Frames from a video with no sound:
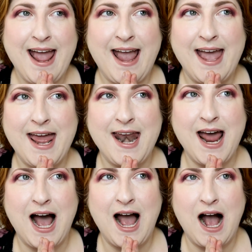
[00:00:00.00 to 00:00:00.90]
And
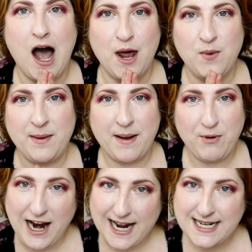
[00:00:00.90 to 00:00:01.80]
on one of my
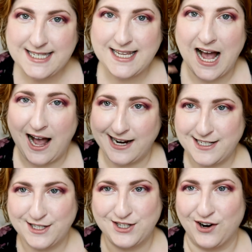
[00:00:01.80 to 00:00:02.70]
breaks, I
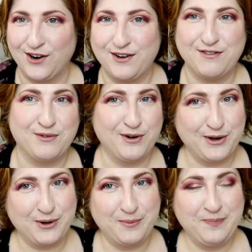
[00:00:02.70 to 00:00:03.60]
did a turn of the
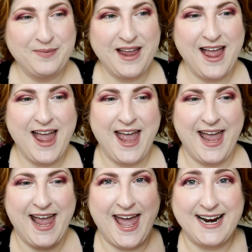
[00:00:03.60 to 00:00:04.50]
room
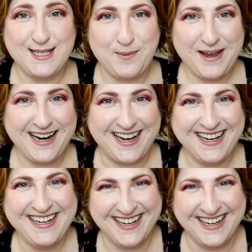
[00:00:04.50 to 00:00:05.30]
and I saw PETA